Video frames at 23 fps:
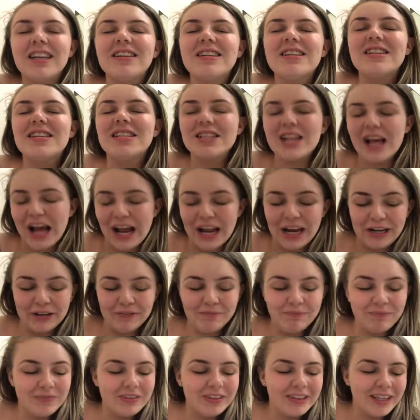
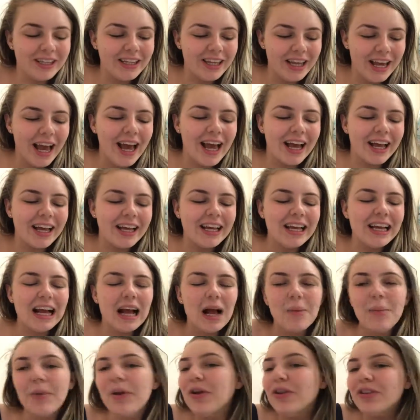So yeah,
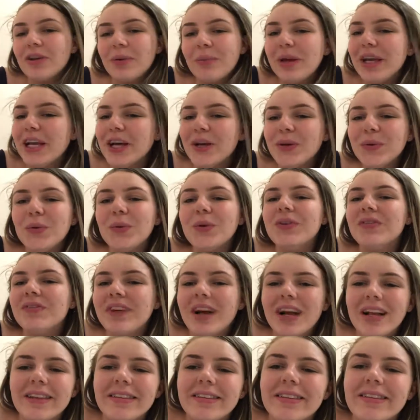and plus I've been going to
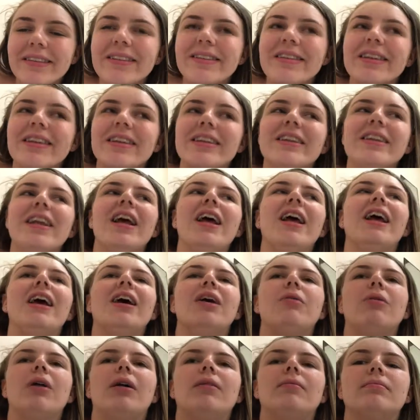events and,
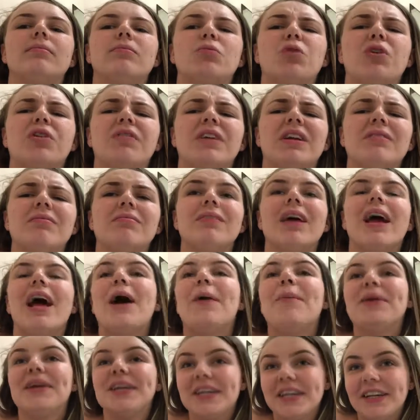well, one event.
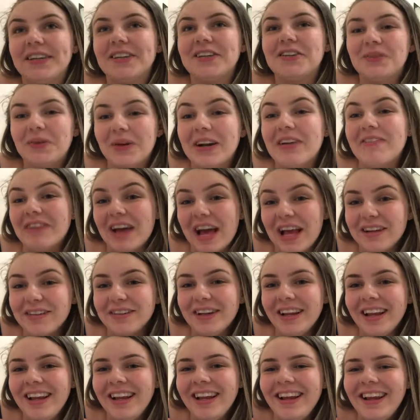I've been going to an event,